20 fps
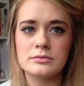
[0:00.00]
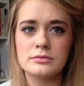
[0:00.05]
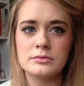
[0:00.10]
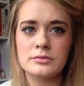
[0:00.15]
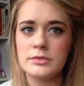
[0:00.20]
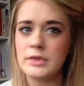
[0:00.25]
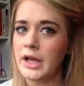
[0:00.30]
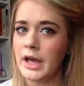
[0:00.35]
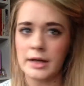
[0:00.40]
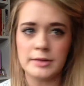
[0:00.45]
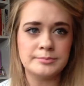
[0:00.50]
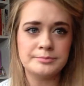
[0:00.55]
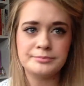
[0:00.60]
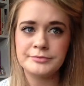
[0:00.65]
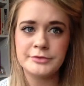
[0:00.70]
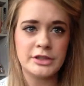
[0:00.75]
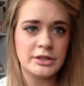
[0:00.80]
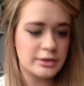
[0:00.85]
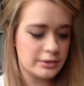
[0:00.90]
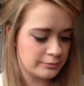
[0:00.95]
yeah,
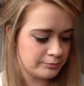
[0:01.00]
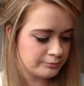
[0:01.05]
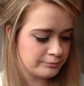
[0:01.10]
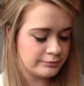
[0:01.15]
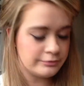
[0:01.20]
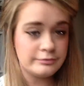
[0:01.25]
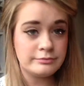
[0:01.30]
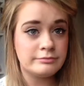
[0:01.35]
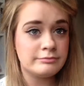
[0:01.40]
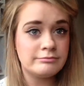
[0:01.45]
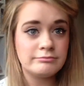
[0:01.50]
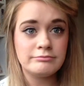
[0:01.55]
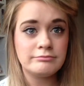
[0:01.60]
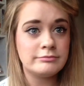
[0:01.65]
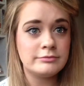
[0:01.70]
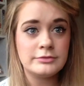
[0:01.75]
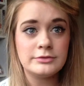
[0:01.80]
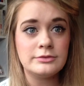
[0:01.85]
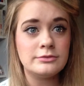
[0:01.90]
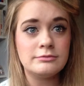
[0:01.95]
just
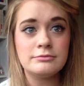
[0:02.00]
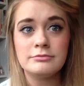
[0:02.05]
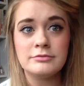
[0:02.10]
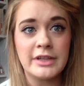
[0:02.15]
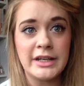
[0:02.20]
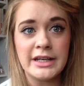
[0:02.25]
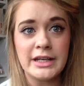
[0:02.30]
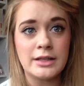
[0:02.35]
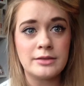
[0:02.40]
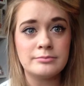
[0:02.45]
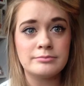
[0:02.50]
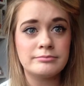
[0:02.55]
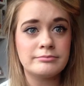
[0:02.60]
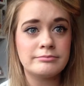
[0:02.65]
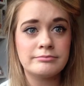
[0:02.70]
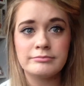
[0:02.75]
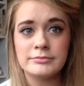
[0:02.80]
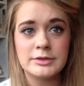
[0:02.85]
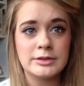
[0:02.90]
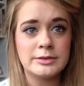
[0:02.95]
read it,
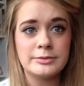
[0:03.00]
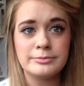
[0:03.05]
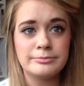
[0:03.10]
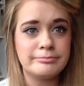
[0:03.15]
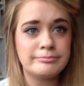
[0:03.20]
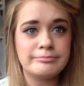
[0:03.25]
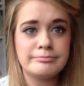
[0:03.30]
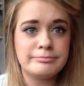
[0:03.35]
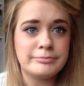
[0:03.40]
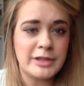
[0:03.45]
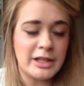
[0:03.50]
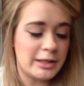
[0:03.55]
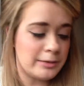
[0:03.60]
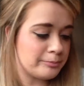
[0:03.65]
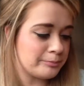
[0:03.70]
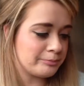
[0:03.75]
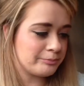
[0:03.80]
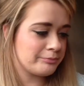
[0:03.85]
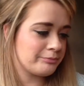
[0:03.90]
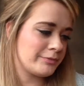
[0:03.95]
it's
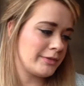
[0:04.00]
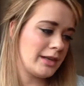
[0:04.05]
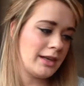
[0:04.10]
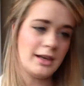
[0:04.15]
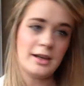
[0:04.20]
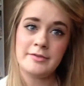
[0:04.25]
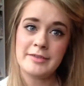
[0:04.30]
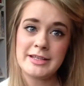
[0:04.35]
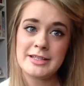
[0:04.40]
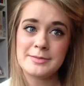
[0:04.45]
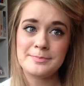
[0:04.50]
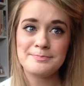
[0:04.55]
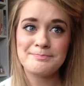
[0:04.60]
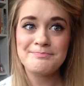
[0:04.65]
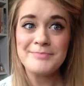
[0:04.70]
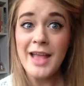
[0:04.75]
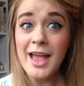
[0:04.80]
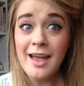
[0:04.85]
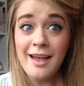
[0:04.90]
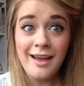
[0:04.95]
brilliant, love it.
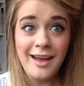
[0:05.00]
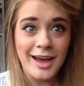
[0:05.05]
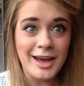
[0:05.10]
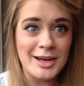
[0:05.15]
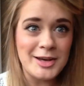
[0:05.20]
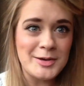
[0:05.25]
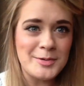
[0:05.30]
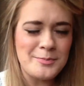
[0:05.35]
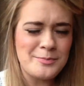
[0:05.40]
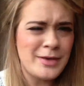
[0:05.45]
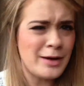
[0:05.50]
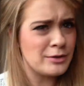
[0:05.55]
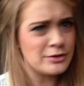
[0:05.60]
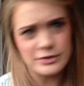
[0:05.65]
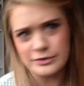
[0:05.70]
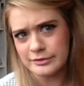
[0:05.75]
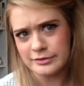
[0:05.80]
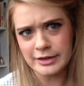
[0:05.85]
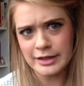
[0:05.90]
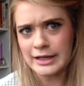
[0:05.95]
That was
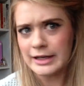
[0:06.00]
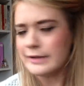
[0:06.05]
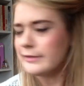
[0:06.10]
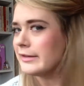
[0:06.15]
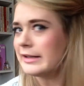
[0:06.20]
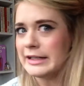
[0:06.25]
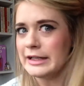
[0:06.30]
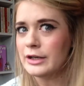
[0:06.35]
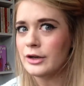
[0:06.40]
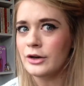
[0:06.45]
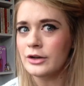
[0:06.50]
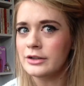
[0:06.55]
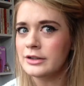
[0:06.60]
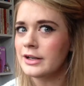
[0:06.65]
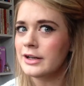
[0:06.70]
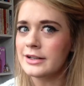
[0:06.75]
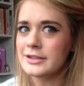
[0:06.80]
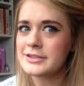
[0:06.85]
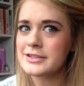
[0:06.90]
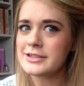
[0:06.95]
a really, really long
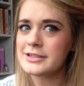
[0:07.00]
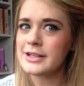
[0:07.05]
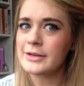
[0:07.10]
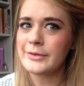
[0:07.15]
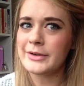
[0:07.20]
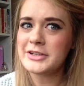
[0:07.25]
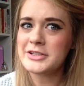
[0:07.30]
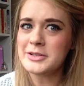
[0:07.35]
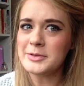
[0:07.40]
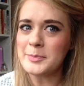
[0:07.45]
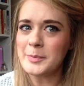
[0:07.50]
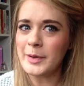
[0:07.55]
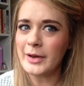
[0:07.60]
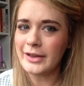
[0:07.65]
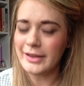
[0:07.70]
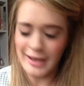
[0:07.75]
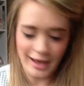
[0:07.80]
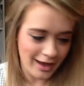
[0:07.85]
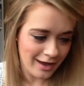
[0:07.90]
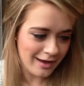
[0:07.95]
answer to that question, but
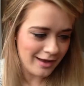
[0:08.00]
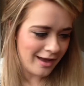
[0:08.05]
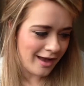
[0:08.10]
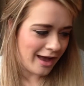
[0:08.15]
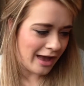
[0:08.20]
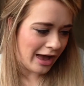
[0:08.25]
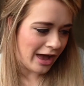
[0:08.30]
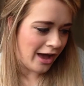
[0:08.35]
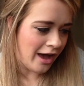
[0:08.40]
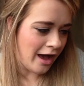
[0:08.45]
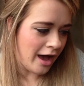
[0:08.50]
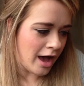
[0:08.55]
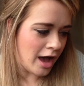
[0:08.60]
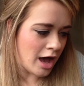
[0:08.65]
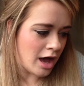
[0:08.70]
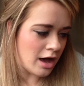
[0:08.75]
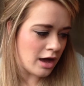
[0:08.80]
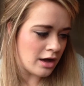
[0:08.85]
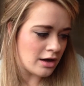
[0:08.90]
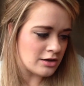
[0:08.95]
yeah.
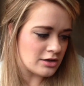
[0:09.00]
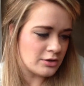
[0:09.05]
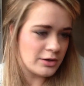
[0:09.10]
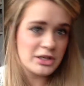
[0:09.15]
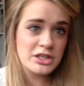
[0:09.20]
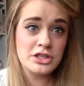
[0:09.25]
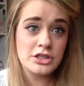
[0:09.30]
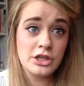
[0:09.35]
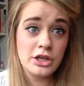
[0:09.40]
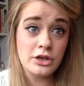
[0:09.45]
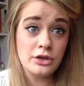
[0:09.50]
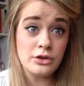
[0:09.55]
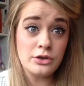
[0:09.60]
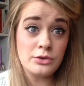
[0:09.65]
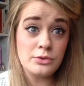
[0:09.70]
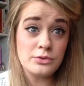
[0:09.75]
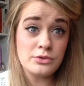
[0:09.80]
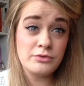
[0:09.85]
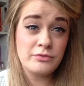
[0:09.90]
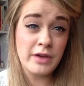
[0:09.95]
Question
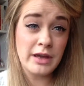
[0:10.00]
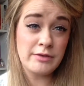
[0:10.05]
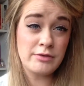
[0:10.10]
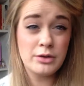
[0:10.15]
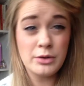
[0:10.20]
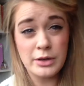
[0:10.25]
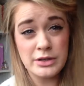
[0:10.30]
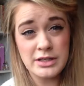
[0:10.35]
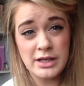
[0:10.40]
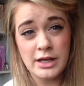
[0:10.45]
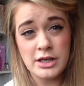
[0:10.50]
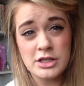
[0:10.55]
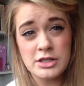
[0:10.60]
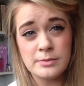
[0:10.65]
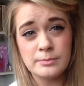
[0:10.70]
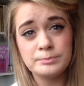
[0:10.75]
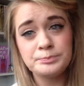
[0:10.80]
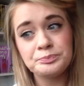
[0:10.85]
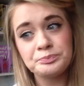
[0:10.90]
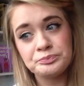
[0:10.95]
2, favourite
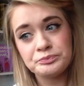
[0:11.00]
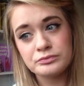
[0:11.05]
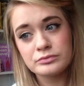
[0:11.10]
quotation.